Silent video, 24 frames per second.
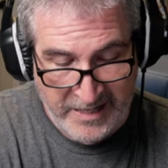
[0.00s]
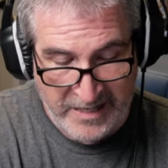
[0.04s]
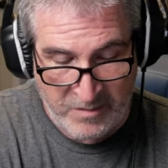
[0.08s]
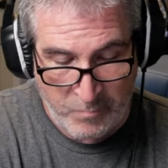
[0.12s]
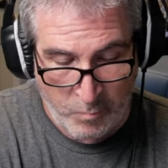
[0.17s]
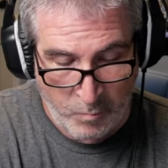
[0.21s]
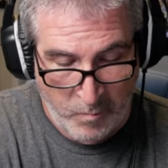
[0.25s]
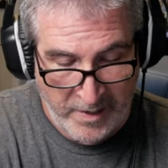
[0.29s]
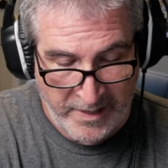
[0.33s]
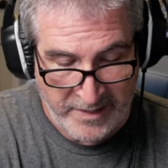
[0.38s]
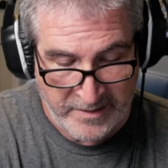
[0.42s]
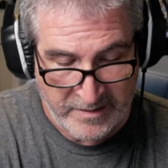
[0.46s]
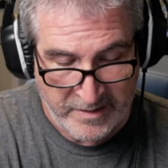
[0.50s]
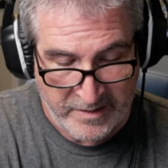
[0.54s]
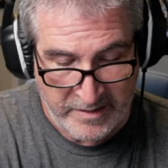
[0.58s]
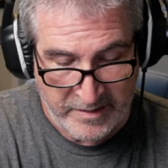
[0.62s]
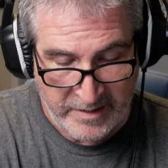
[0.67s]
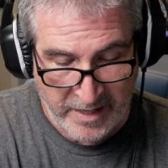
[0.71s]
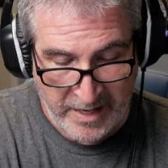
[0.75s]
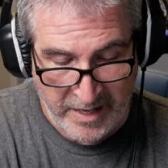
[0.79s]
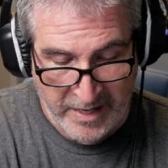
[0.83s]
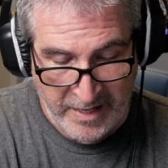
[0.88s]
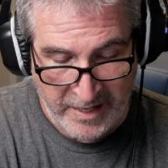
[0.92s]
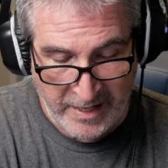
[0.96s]

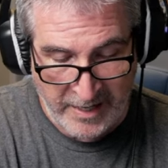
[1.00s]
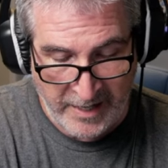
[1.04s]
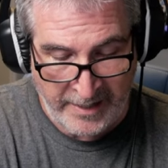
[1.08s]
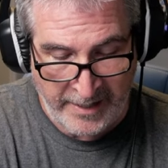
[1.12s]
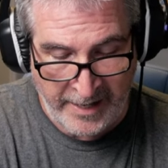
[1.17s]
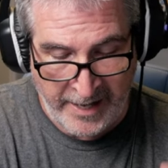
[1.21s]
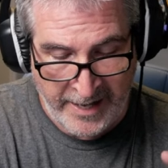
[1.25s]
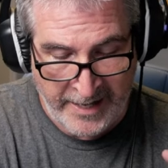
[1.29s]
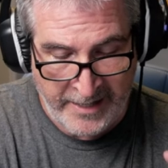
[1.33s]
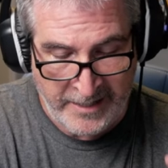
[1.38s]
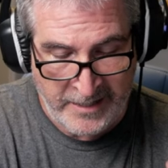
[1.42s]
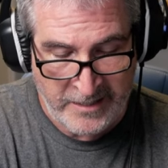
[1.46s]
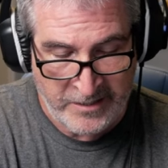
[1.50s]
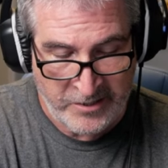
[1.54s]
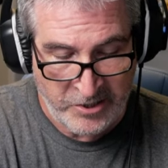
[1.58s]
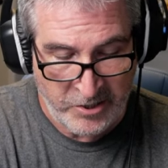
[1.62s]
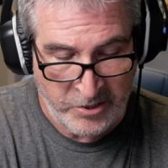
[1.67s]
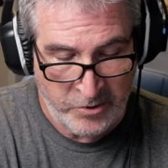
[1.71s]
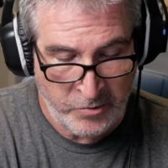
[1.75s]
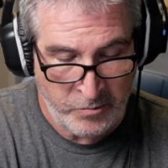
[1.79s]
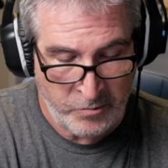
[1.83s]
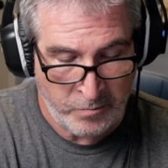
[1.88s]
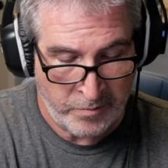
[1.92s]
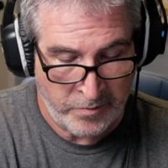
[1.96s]
Wednesday and
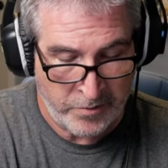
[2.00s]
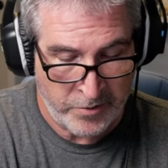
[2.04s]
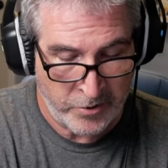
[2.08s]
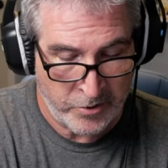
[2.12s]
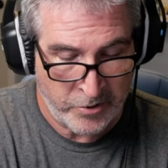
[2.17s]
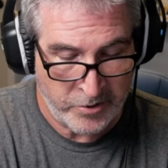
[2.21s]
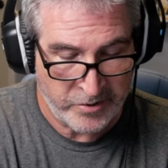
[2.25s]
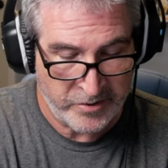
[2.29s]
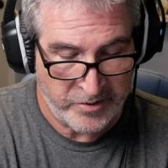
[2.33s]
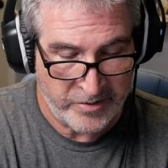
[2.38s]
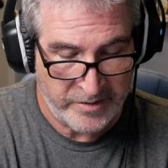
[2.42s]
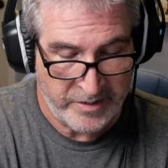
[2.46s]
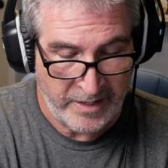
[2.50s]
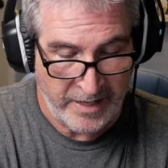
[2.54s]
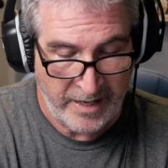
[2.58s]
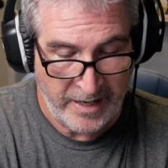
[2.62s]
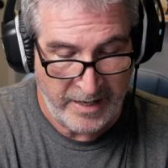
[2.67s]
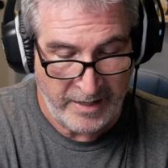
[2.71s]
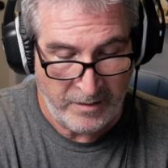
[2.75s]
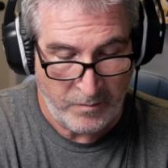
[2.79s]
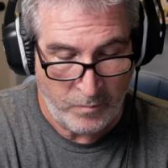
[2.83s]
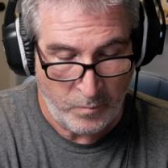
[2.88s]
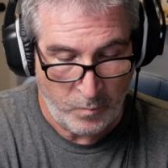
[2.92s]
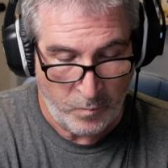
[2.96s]
82
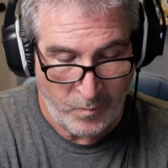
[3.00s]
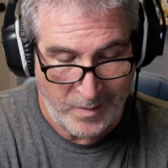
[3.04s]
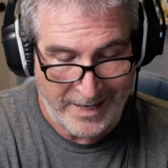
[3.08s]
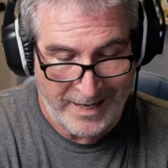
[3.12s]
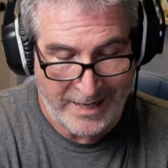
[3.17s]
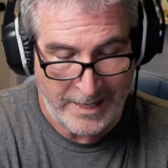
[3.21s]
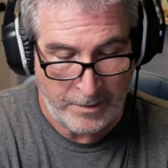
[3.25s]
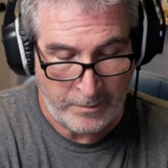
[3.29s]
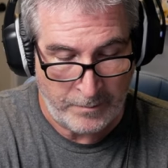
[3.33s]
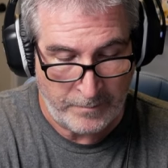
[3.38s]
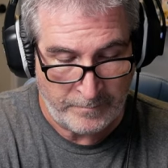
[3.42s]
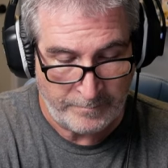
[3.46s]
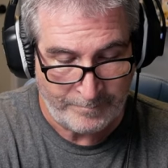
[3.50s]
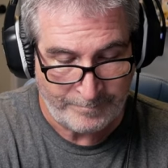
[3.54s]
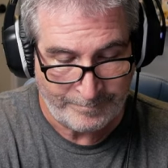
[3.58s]
Thursday. Wow.